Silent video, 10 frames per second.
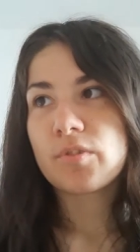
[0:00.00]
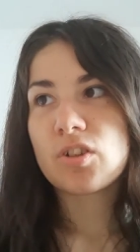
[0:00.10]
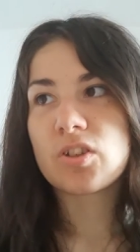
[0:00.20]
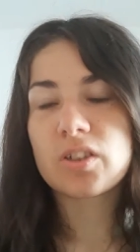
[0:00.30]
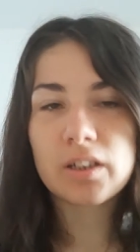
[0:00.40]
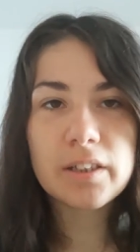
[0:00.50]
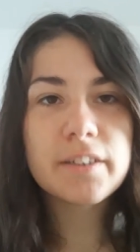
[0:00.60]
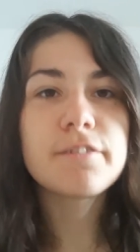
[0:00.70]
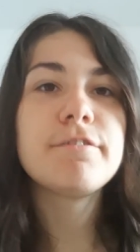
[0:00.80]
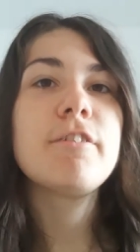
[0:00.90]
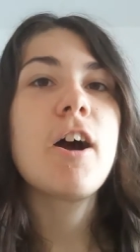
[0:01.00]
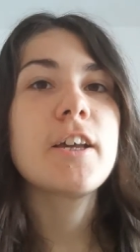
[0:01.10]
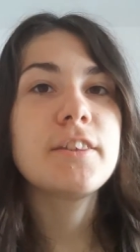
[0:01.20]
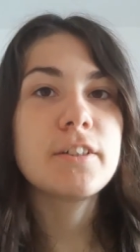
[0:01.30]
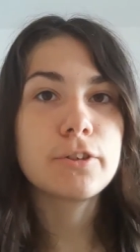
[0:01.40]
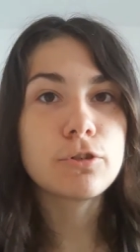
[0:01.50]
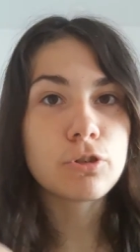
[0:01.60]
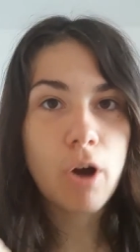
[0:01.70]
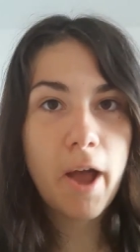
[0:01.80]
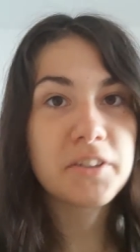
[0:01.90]
solidify their
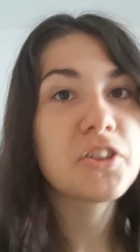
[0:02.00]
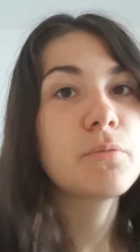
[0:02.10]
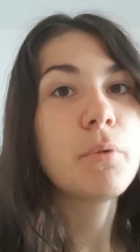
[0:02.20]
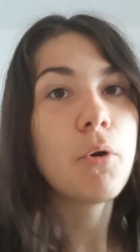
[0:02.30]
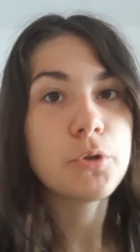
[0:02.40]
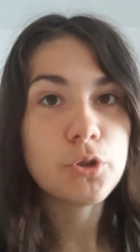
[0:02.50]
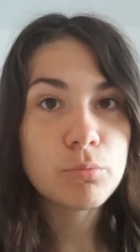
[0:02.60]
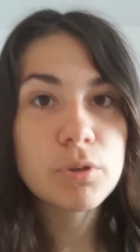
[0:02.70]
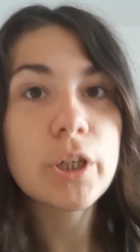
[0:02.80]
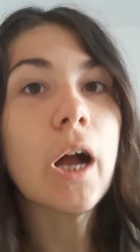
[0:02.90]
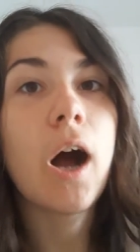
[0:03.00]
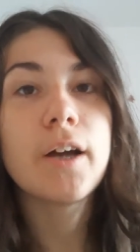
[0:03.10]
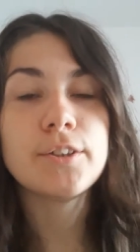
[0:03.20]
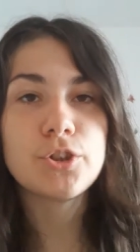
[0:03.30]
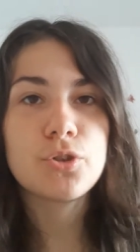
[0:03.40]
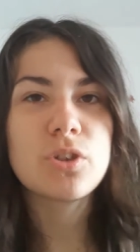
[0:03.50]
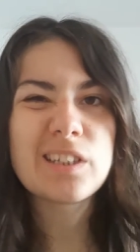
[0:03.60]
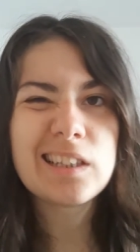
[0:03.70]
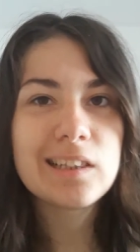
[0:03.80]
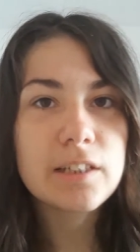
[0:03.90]
grasp on humankind, to
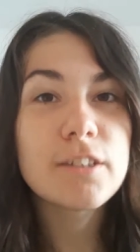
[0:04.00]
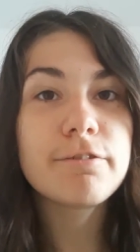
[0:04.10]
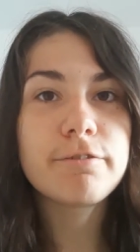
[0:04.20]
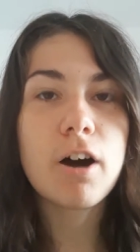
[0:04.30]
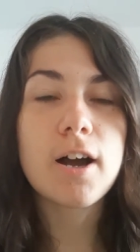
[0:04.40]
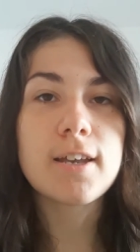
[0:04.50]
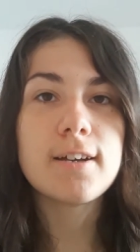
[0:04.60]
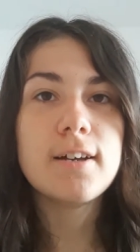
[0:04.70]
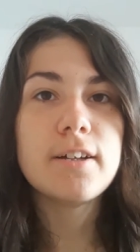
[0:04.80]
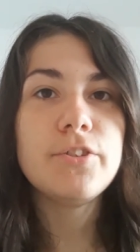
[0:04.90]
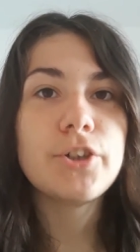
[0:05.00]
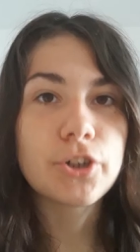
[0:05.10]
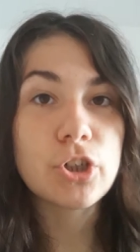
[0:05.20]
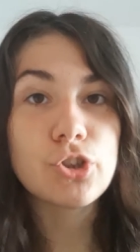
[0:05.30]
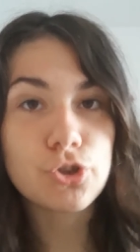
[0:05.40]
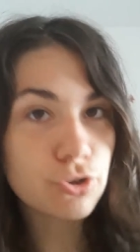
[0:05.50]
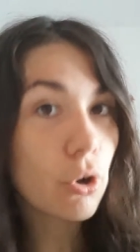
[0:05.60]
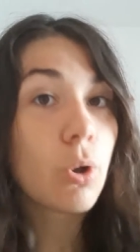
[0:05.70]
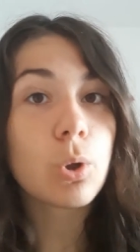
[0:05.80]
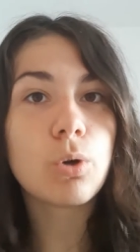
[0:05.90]
solidify their
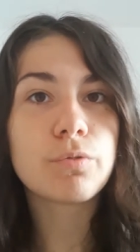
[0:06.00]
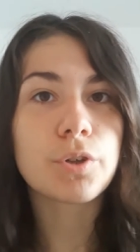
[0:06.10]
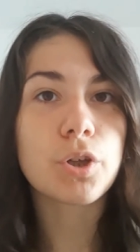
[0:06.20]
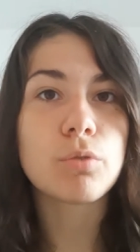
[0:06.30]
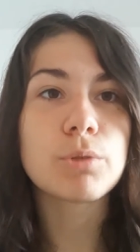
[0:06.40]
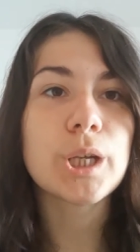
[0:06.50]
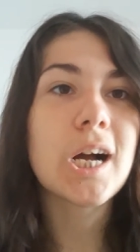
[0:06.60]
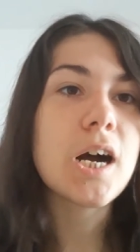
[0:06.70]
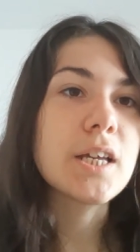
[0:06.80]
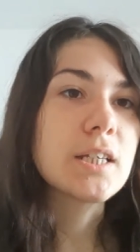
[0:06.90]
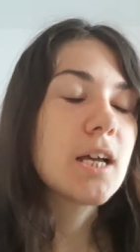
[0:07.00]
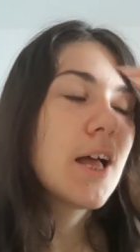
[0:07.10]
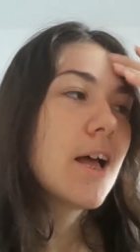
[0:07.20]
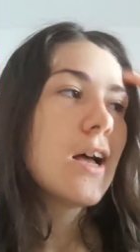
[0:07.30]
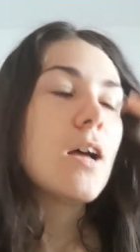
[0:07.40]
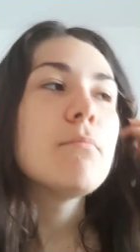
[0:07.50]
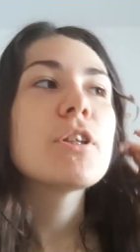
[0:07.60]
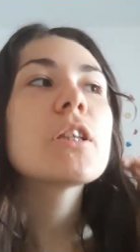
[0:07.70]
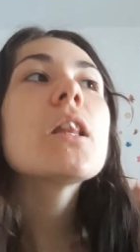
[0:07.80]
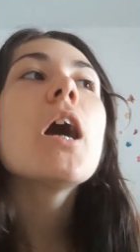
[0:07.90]
control over humankind.
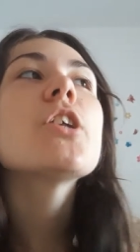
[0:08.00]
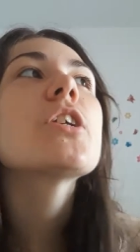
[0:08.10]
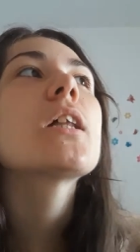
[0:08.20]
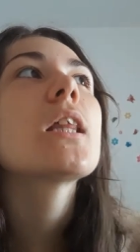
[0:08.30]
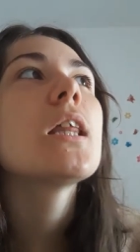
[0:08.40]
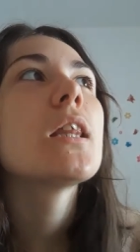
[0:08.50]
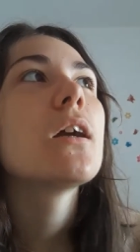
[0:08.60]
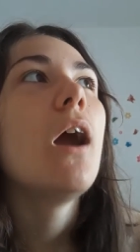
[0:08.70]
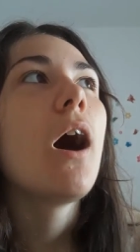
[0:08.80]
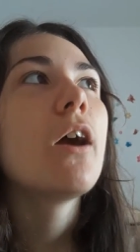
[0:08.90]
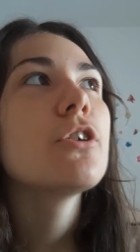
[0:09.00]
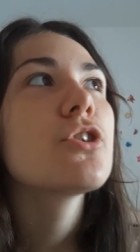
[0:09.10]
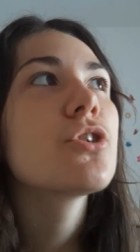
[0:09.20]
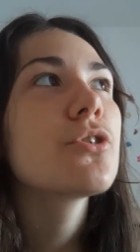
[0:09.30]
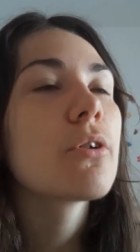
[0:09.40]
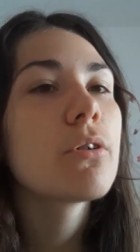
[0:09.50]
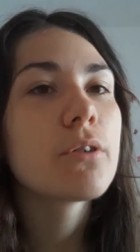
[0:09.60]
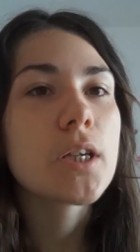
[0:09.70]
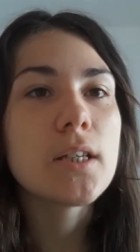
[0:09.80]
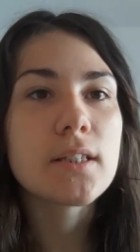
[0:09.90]
Mythologically, there are
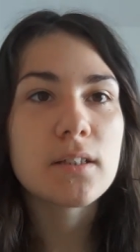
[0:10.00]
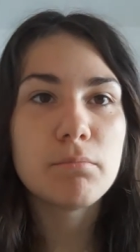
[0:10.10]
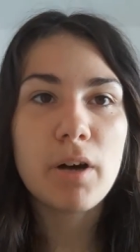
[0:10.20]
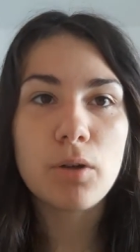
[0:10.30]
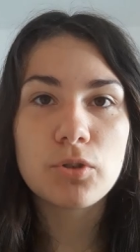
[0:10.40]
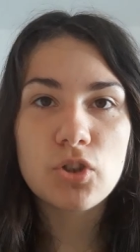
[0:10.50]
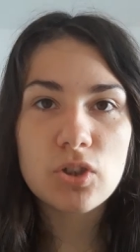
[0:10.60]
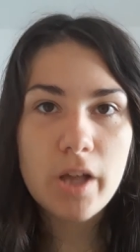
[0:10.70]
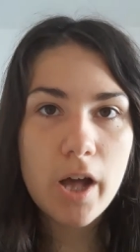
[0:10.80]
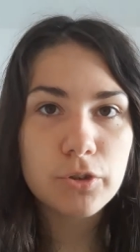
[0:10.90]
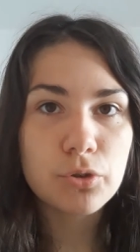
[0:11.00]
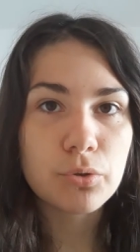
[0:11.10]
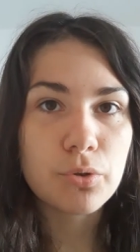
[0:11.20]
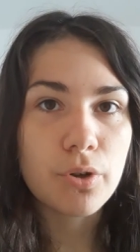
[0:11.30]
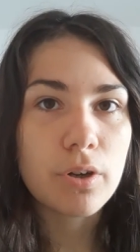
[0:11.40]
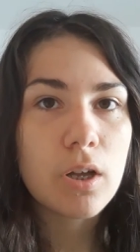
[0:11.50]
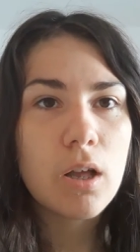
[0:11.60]
stories about Saturn,